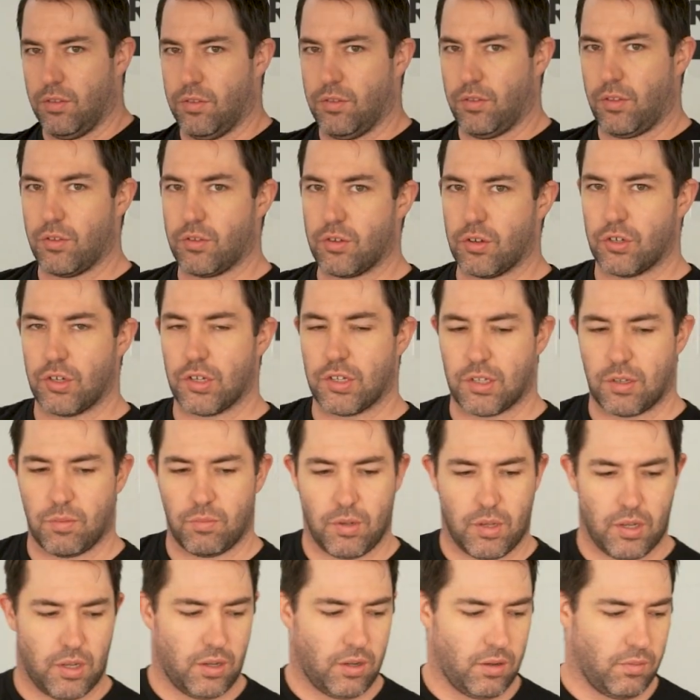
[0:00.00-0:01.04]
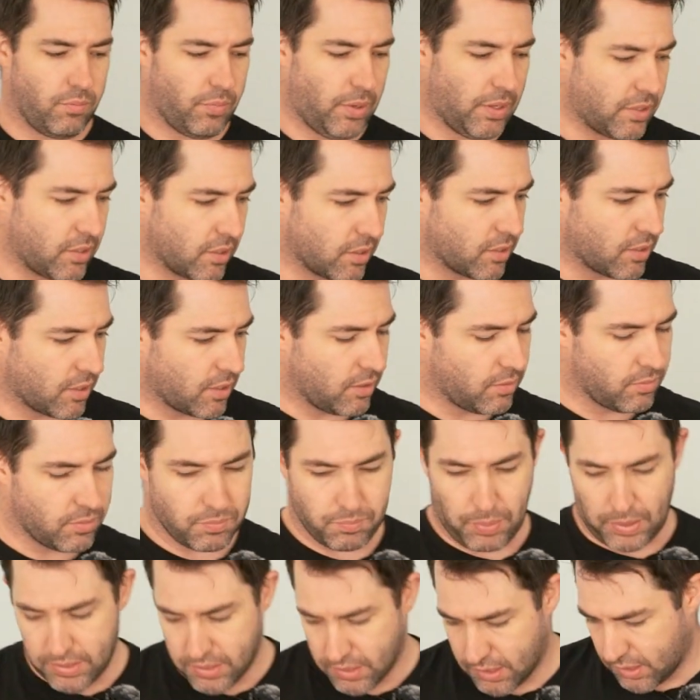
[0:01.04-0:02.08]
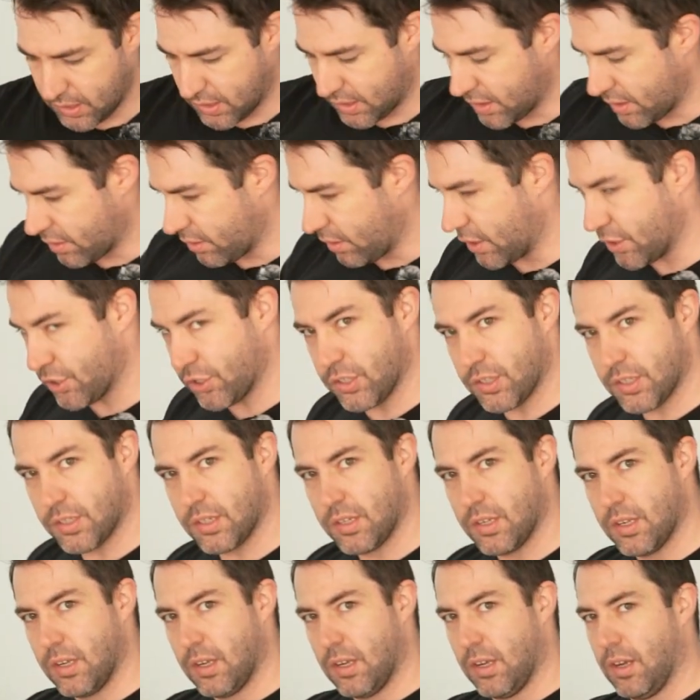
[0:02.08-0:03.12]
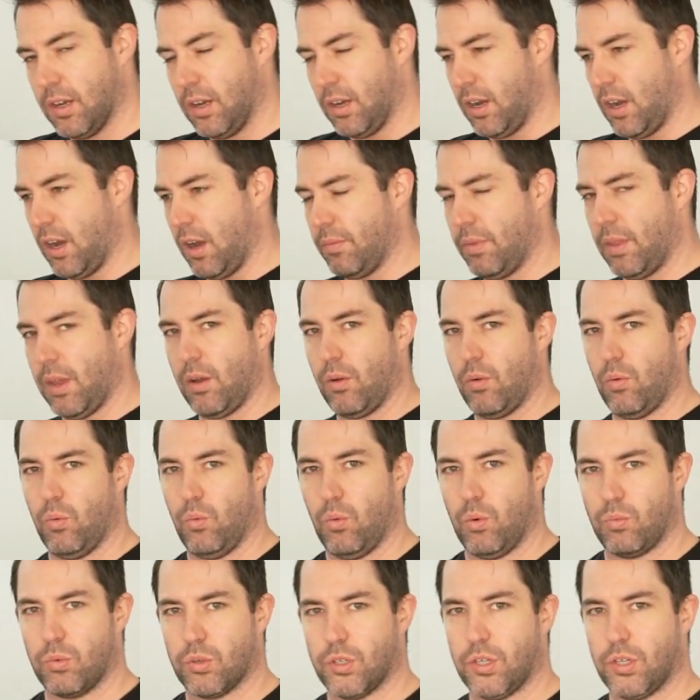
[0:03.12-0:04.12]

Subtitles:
those are just some basic considerations. Now, when we're